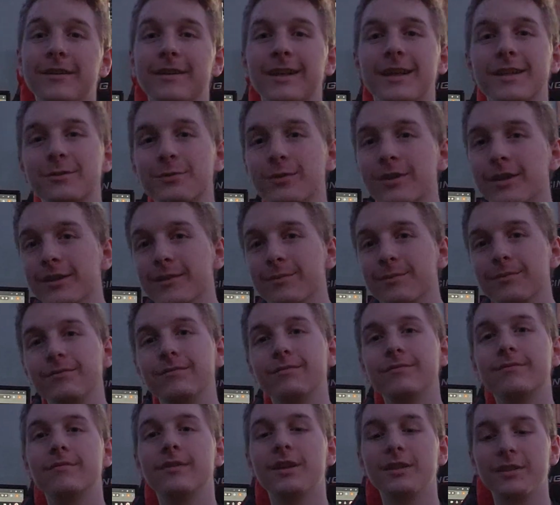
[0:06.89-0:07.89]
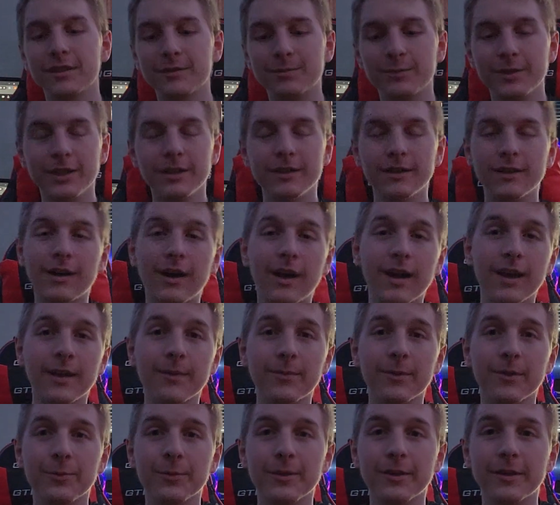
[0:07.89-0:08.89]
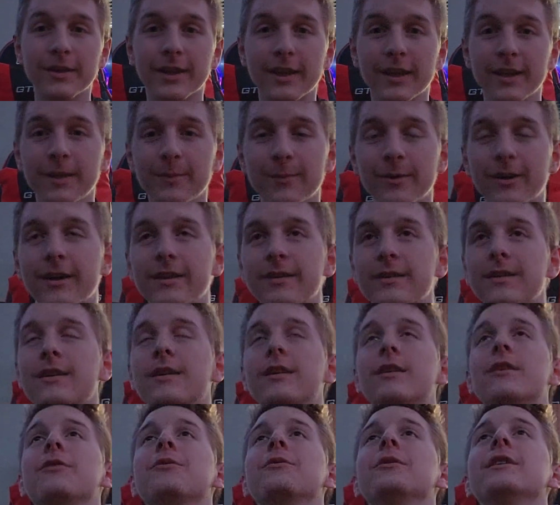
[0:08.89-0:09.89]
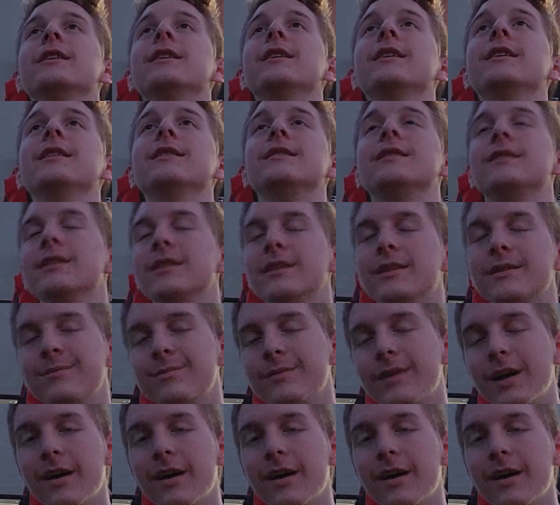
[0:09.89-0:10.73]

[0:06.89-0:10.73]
That's right. This is me. I am the real Kitty Mon. Crazy.